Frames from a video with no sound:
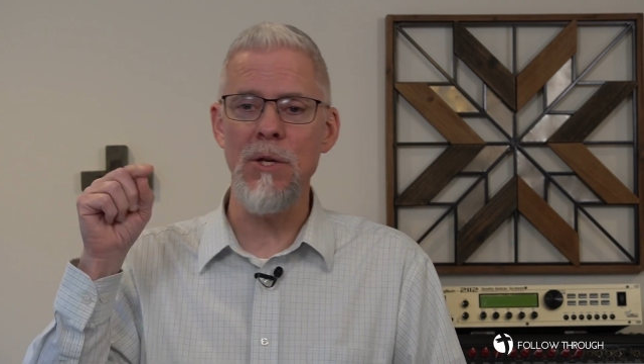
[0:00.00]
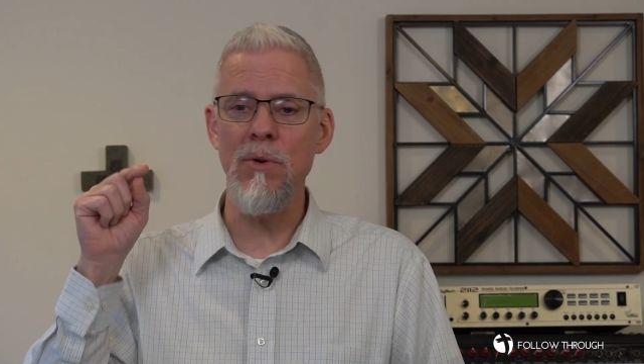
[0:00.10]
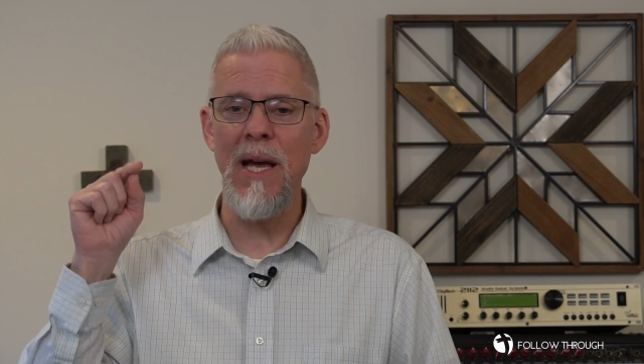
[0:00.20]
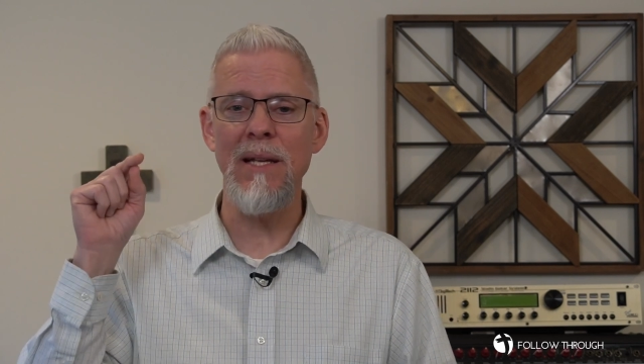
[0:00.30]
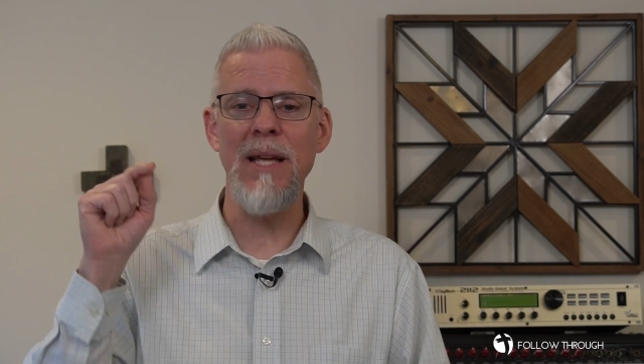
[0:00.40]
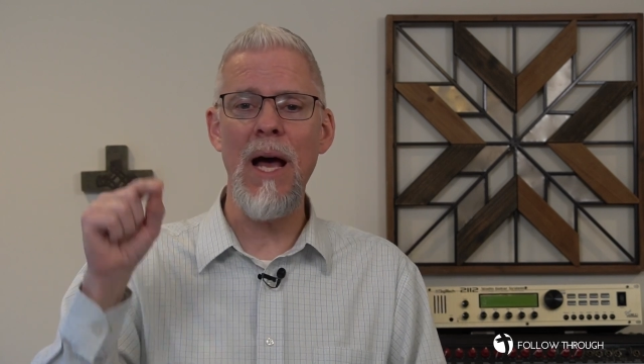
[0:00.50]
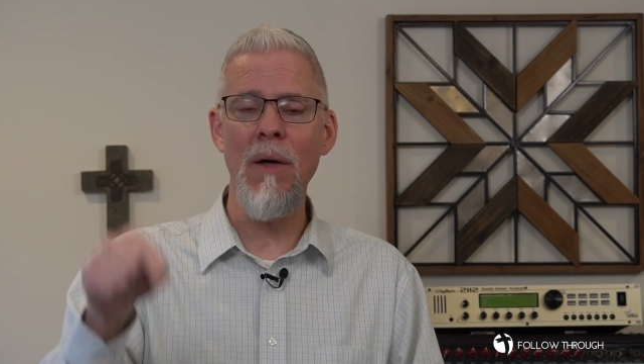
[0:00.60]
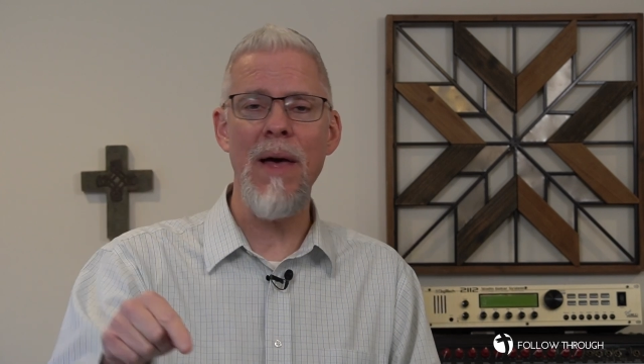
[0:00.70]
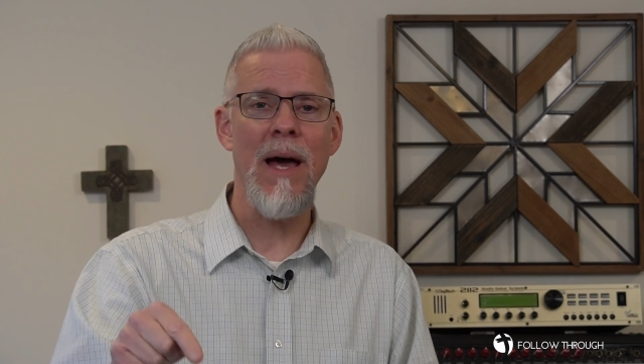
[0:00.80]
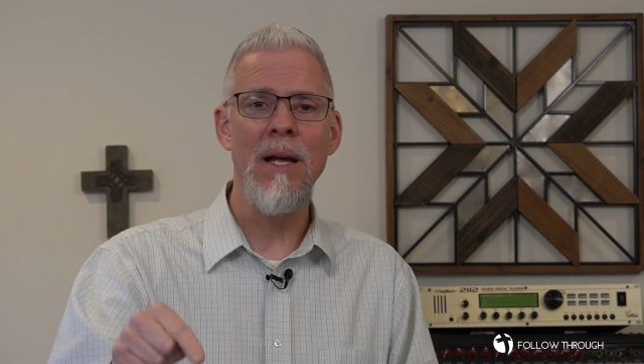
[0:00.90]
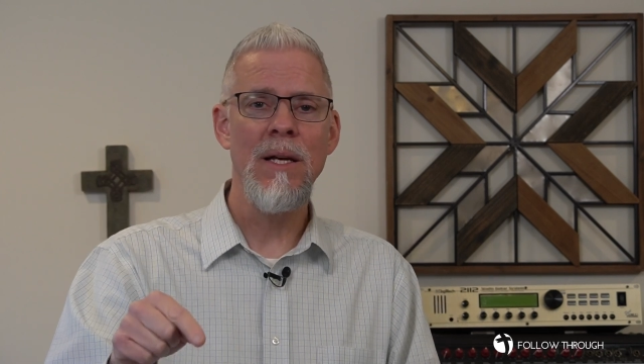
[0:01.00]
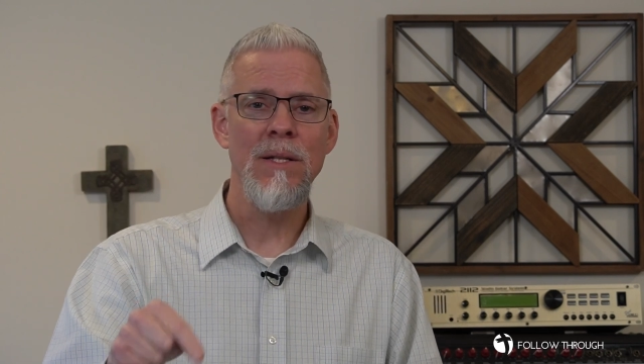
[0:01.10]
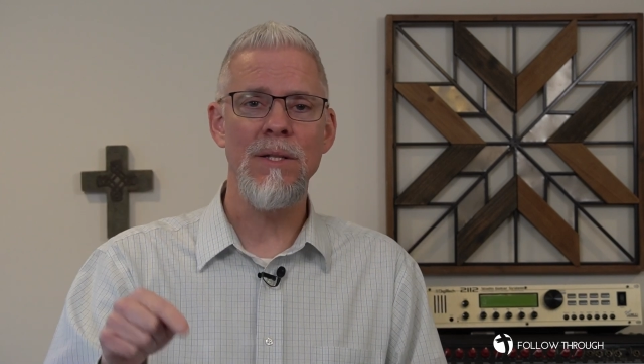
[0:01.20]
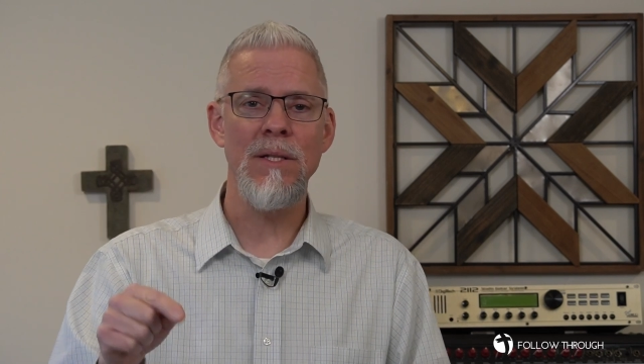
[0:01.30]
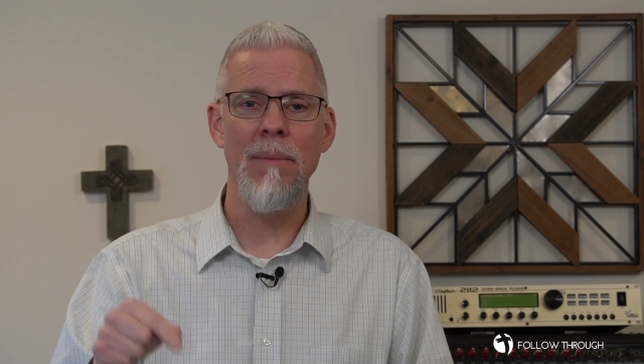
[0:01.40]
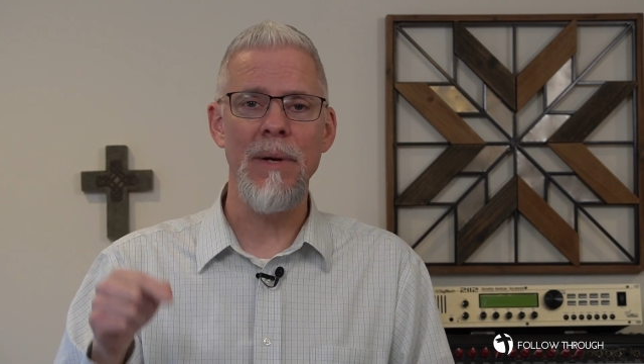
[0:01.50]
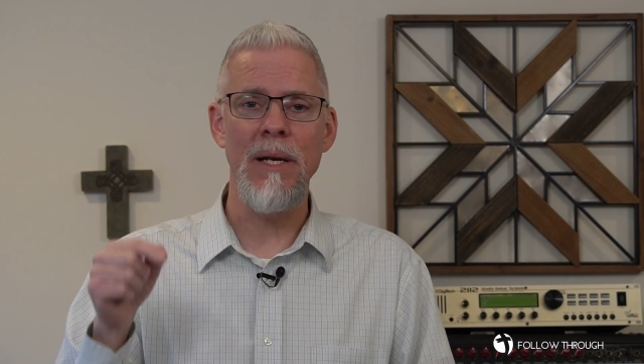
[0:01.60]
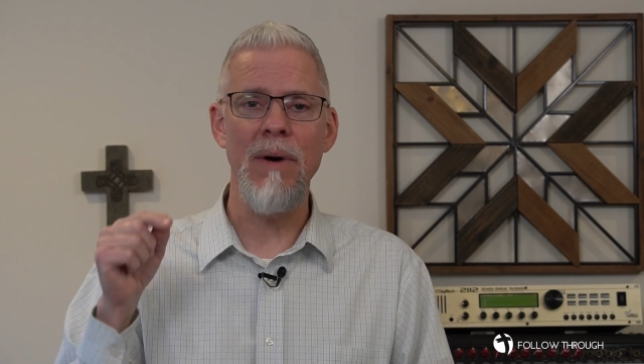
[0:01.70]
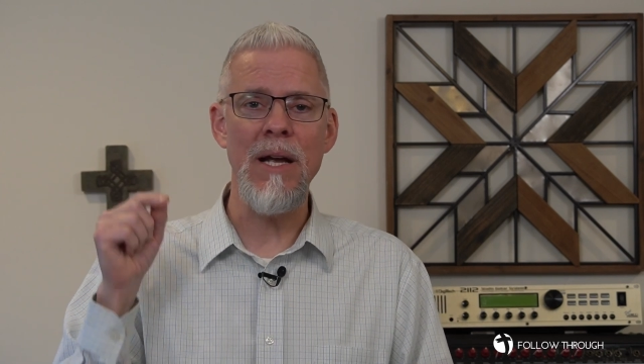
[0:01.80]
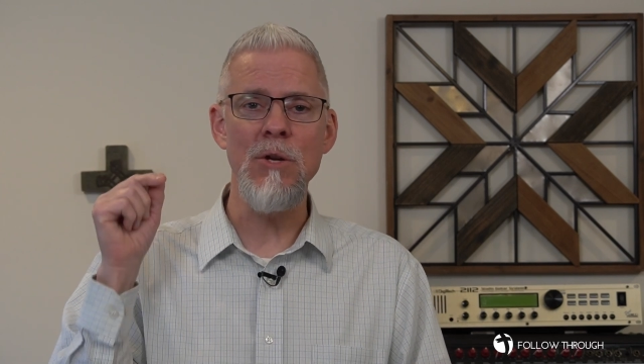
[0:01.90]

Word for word: you can't tell that to somebody, right?